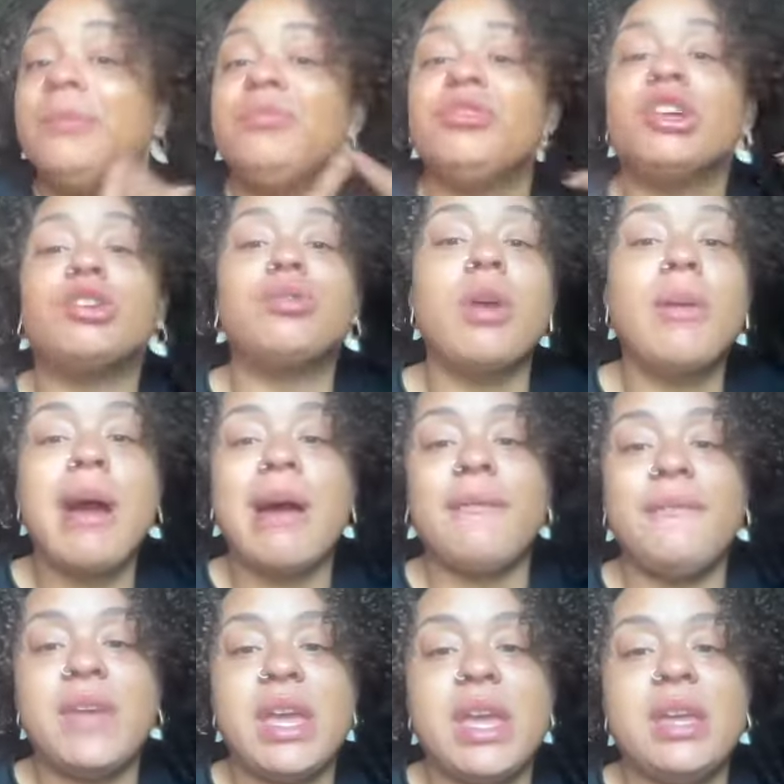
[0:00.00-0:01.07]
the grow
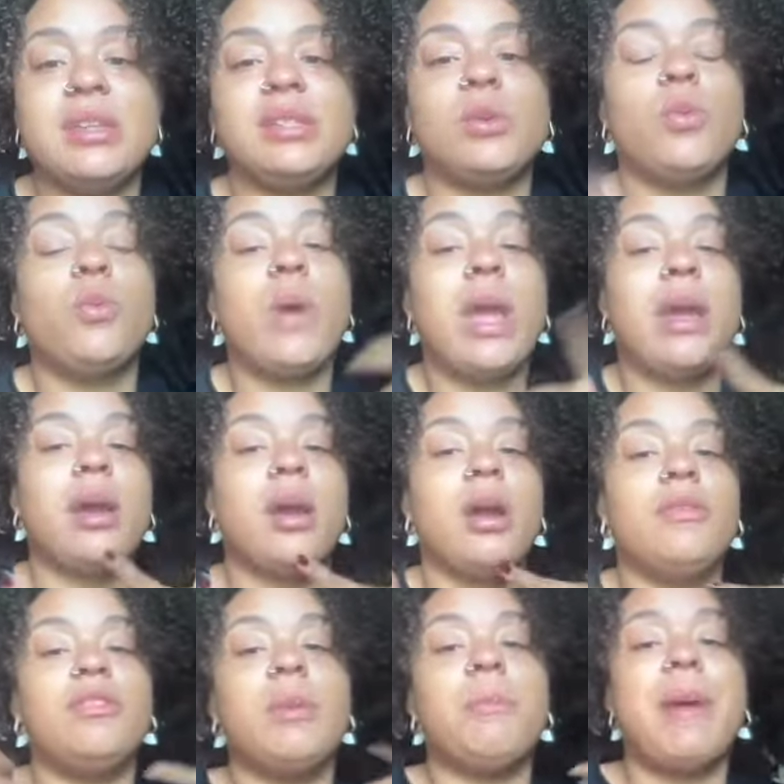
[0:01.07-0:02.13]
out phase
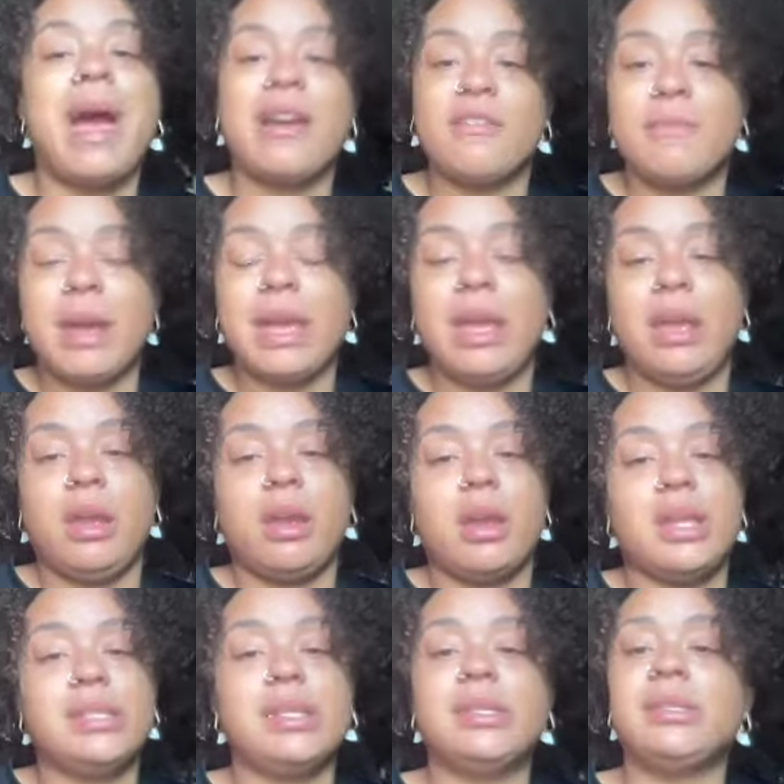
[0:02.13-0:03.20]
where the back of my hair
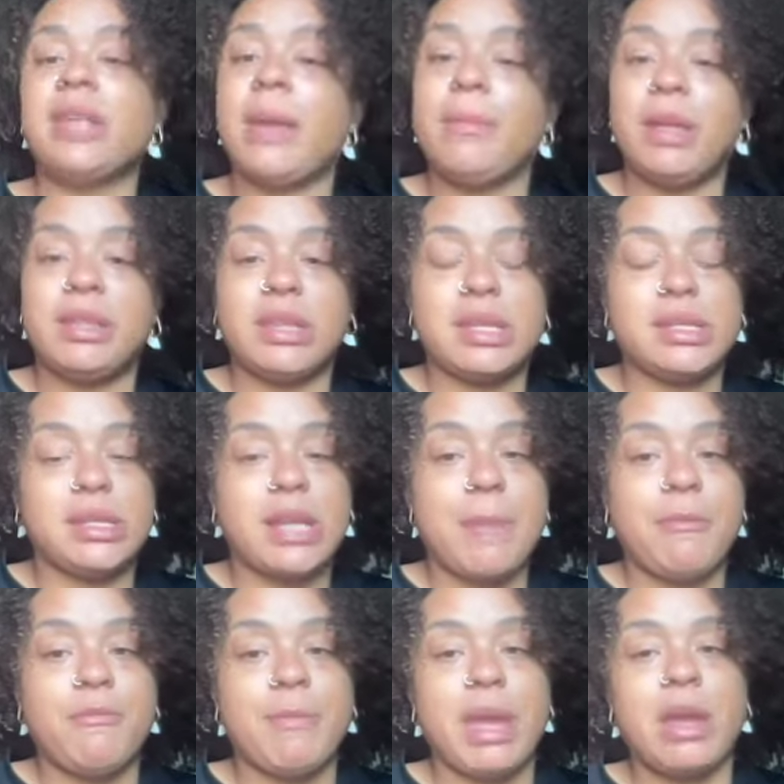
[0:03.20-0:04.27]
is the same length as the
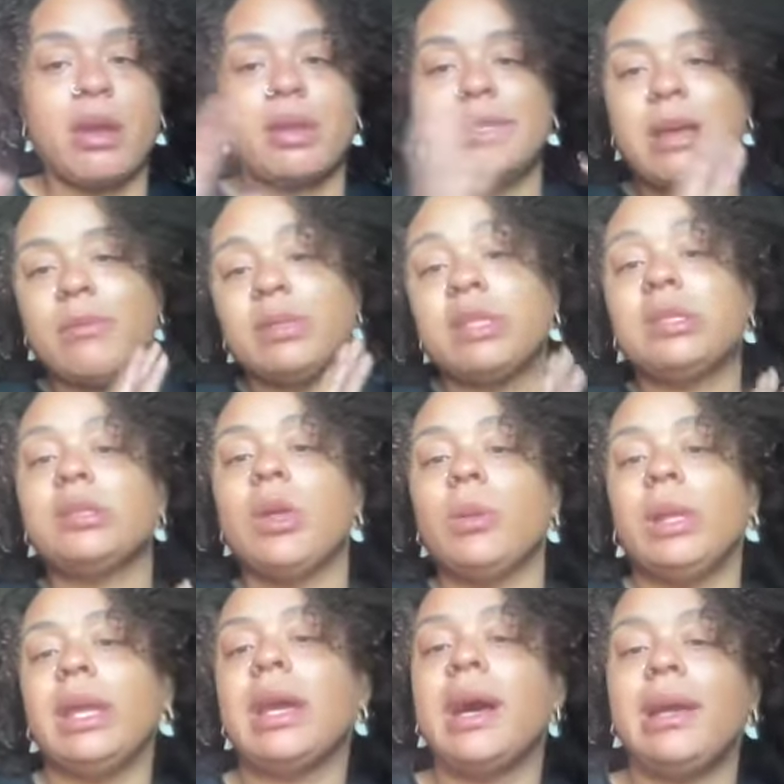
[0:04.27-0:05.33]
top of my hair because I was
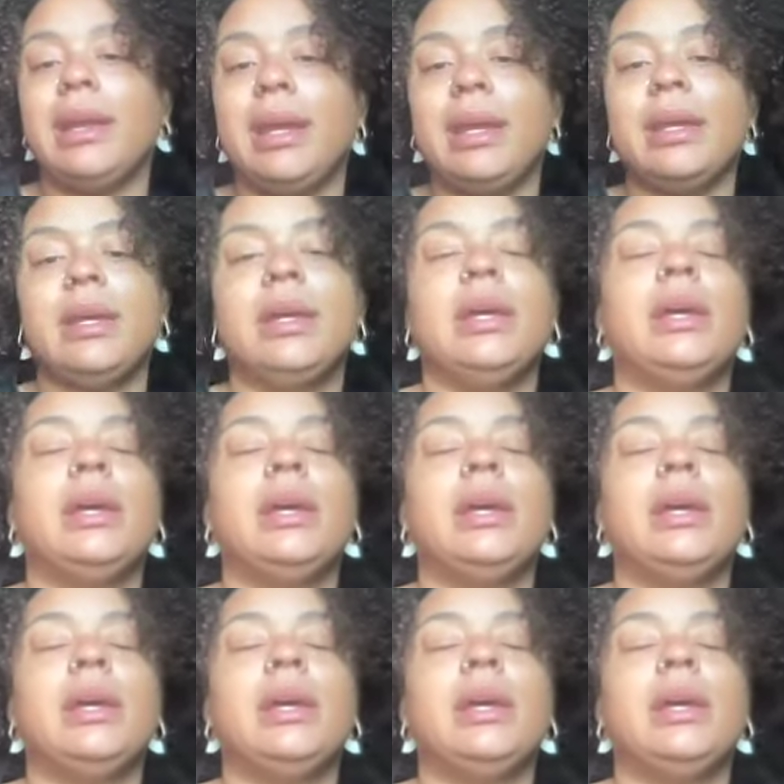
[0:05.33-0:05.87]
slowly cutting.